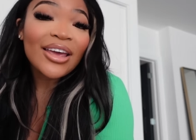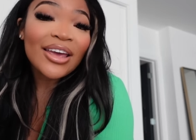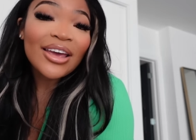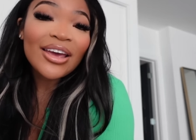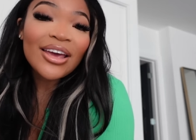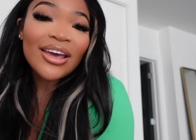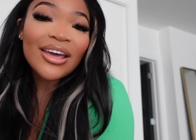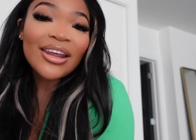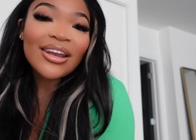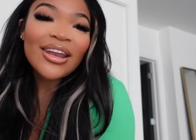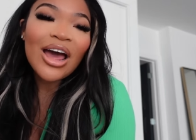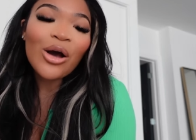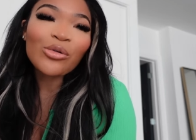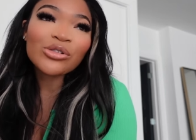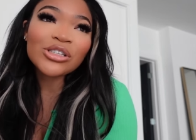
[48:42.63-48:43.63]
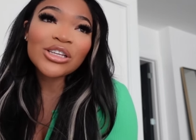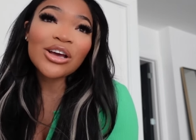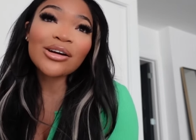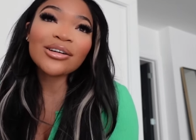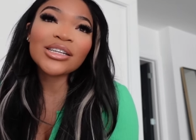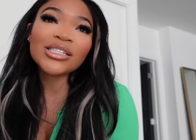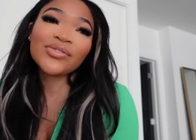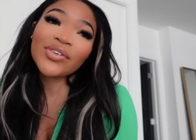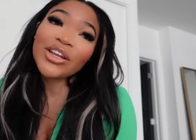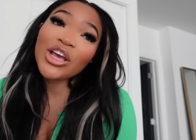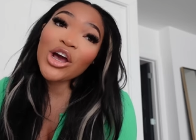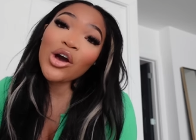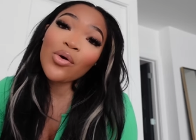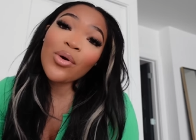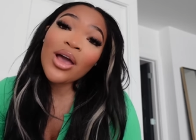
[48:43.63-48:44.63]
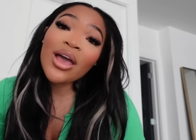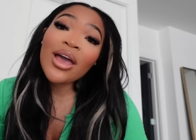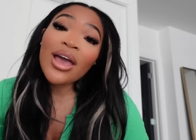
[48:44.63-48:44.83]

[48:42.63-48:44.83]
and I will see y'all next video